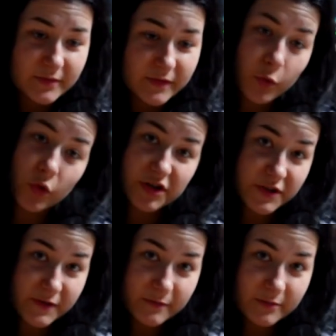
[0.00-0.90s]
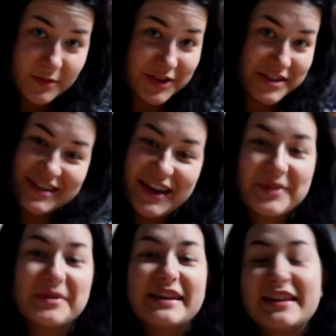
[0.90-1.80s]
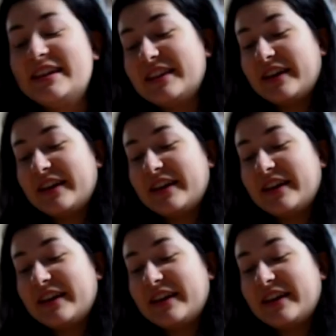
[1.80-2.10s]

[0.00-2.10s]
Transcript: of course, because I really